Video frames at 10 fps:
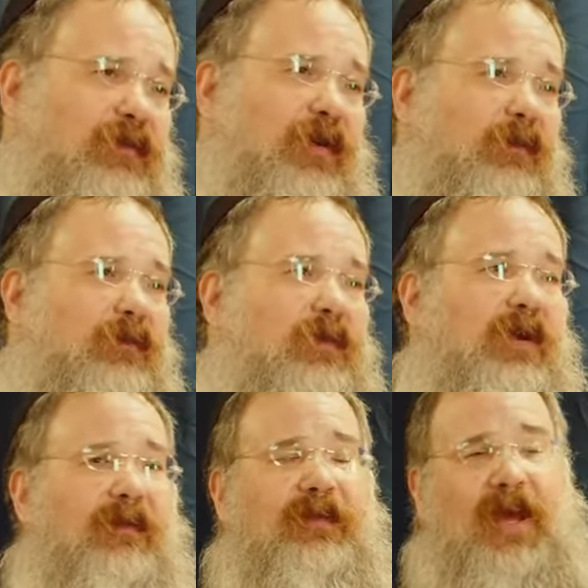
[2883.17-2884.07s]
from
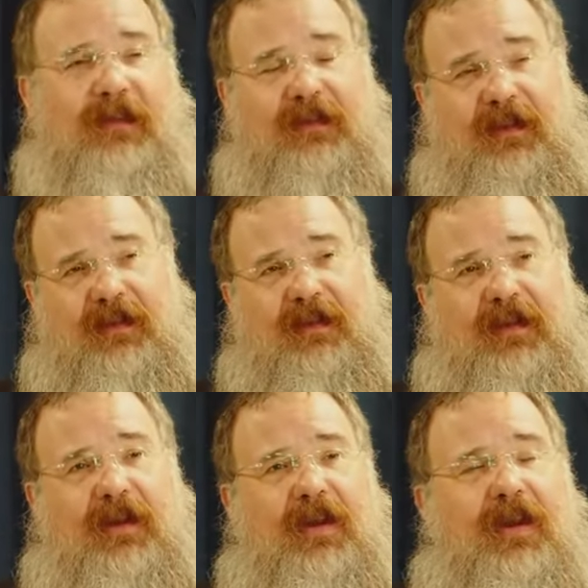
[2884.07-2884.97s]
Rav Dessler,
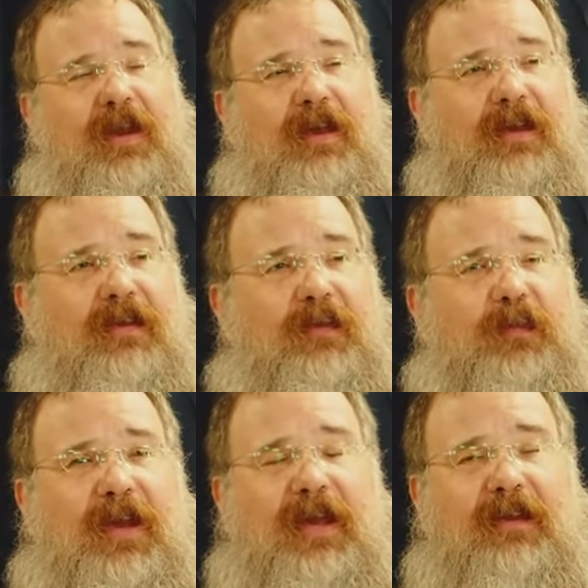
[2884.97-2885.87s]
and he
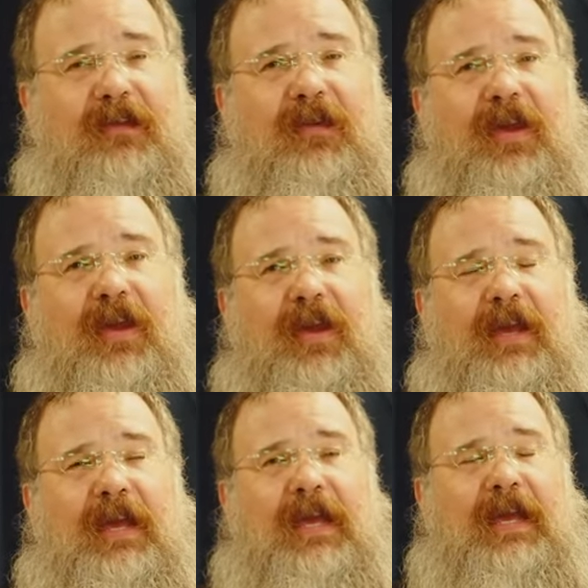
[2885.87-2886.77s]
explains
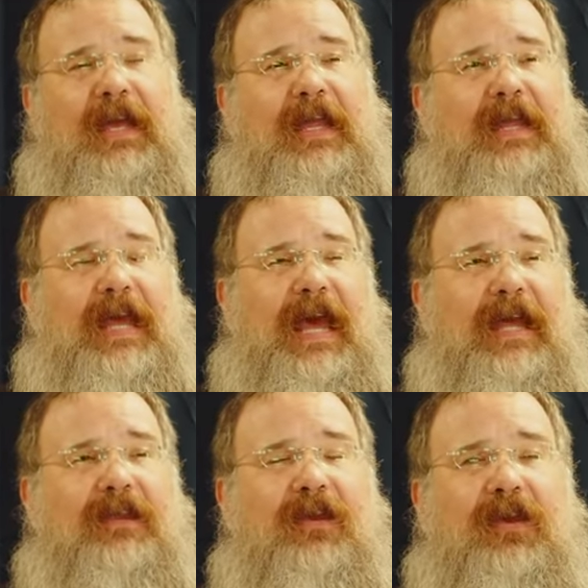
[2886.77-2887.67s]
that